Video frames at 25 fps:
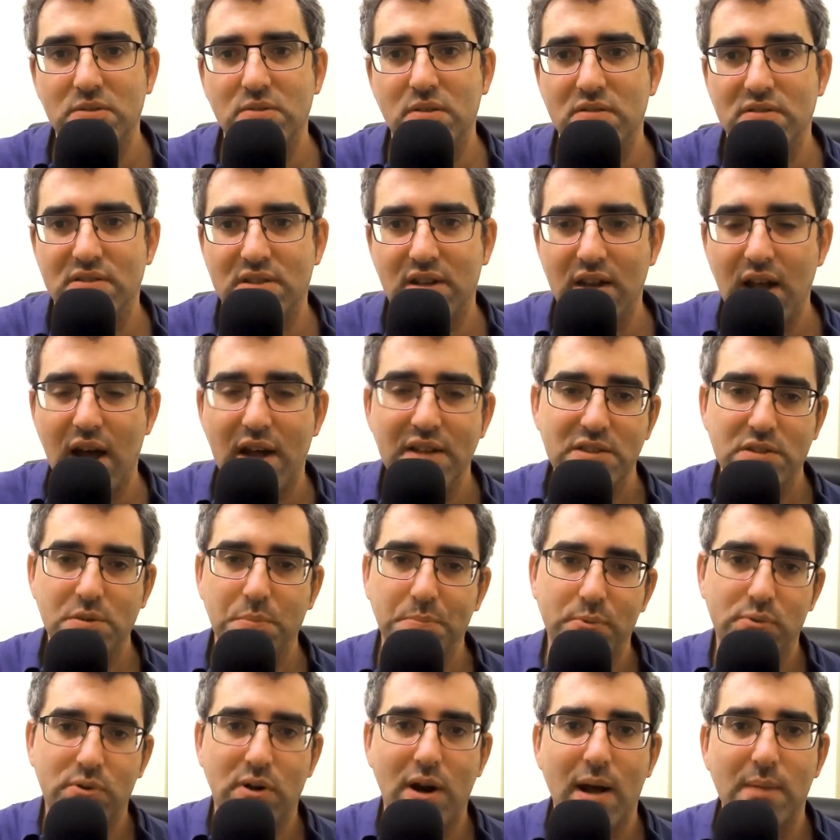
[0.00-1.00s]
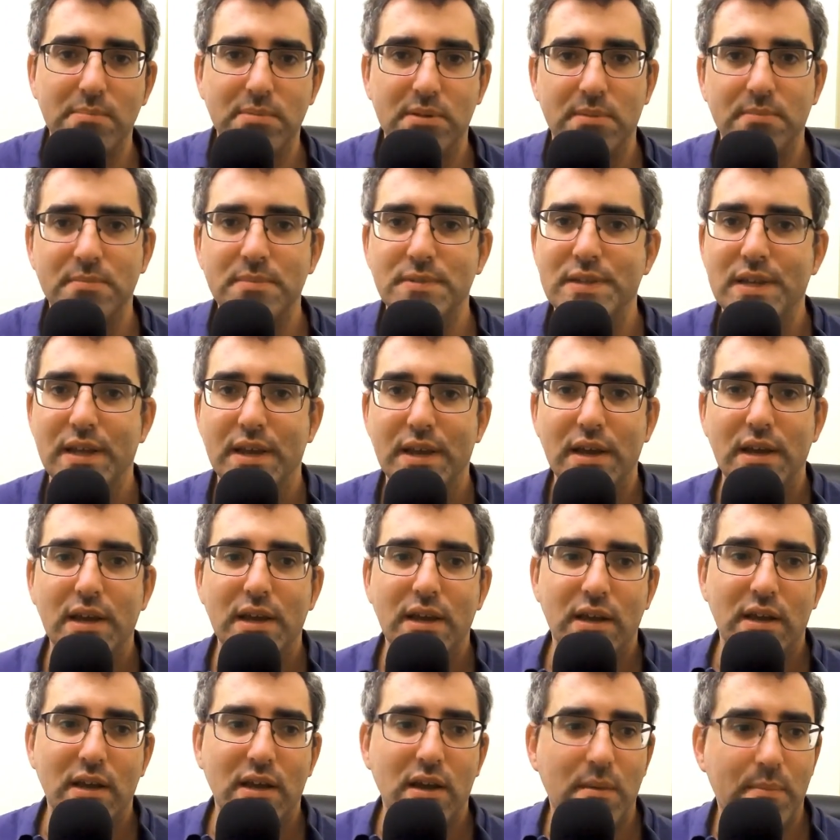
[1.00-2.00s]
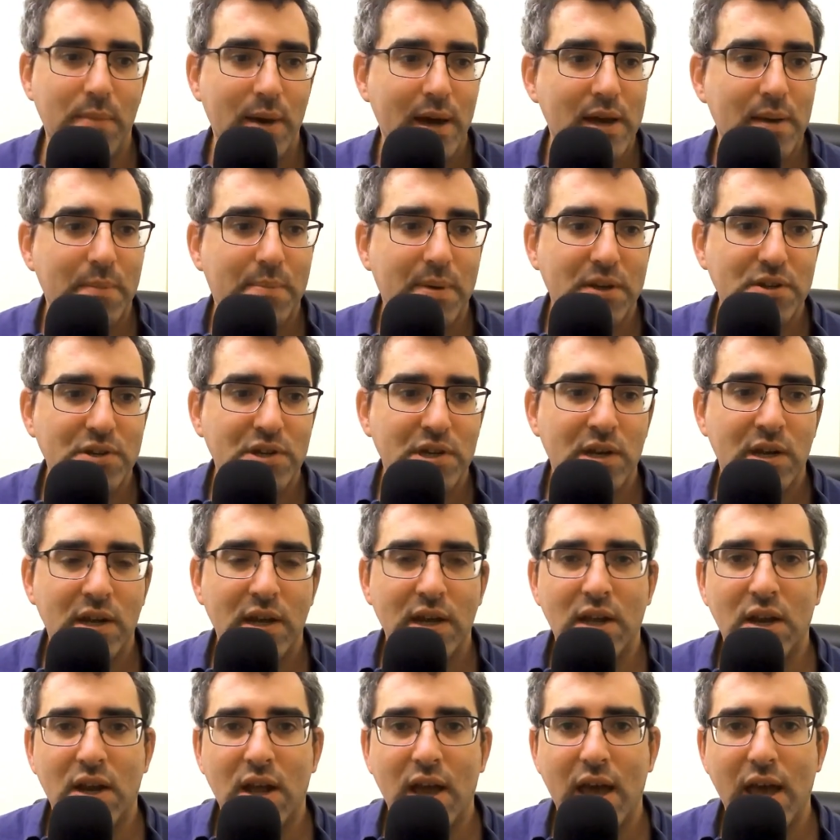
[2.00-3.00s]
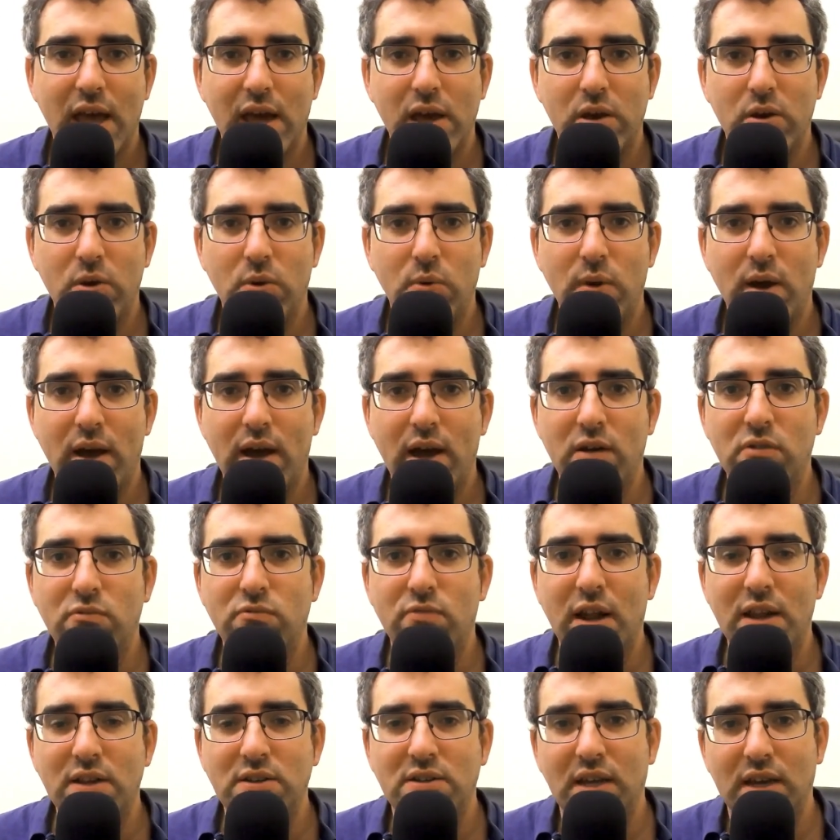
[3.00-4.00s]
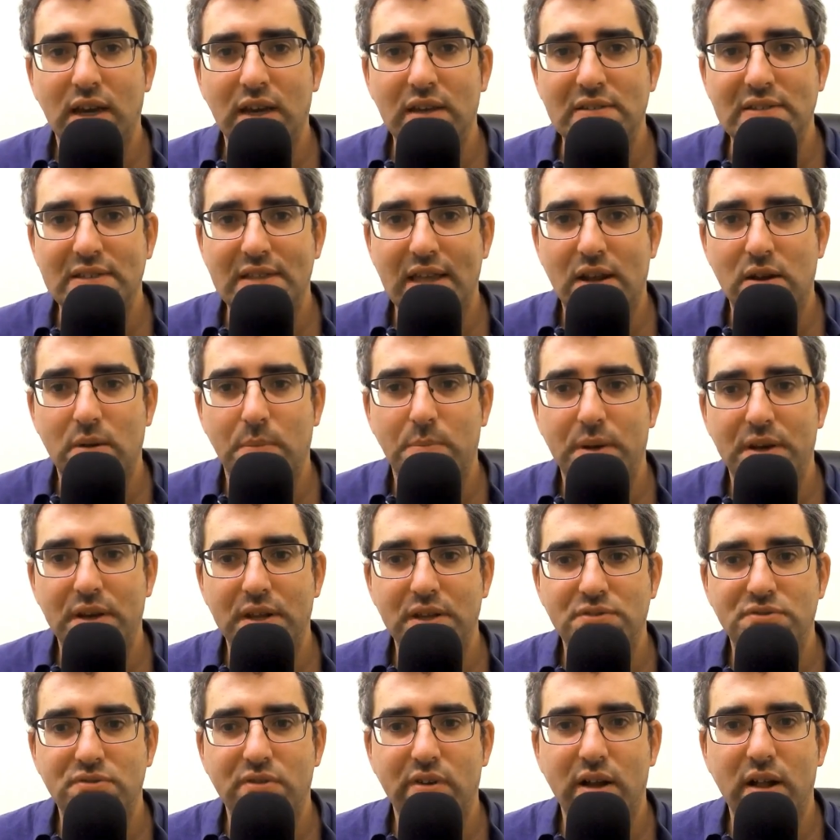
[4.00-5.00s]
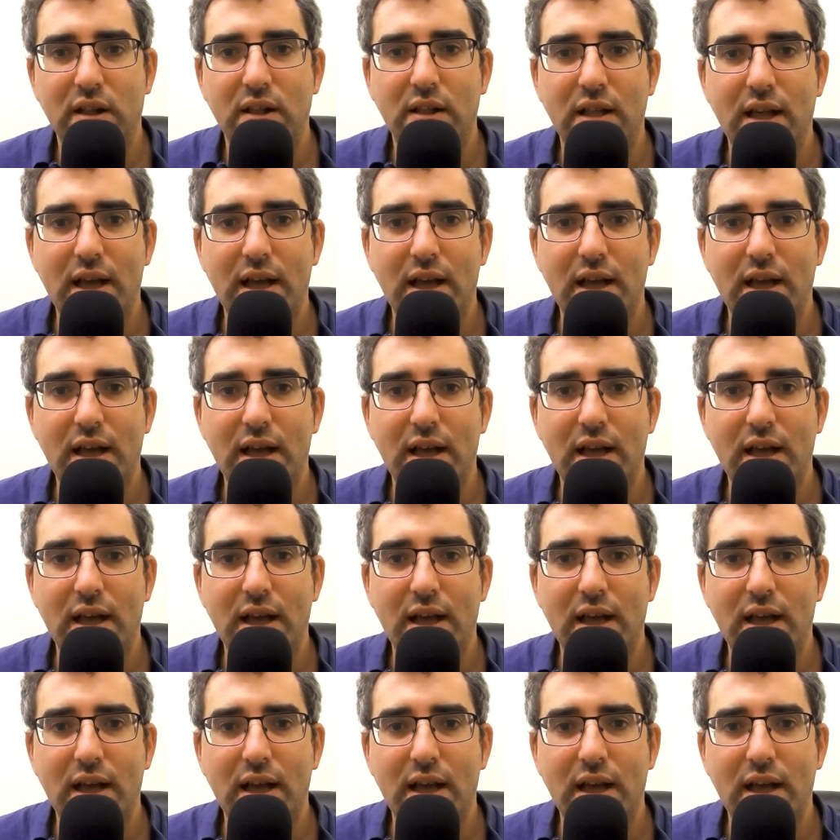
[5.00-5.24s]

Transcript: So there's lots of problems, in my opinion, in how renting is set up in Israel.